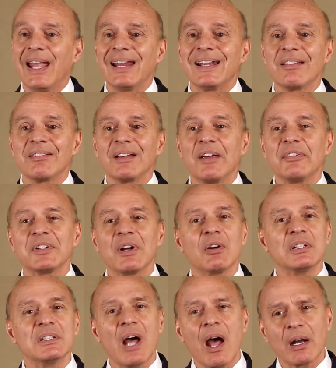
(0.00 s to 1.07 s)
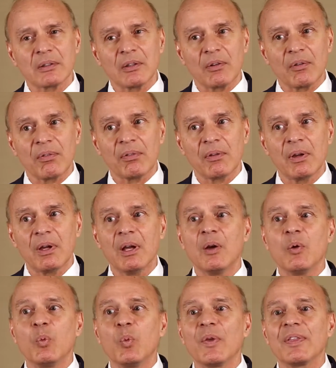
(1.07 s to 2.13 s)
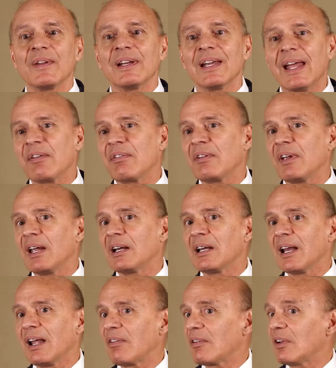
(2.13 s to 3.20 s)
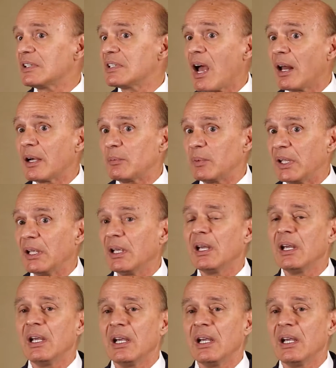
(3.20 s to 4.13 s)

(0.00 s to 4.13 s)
and has left our doctors with less and less autonomy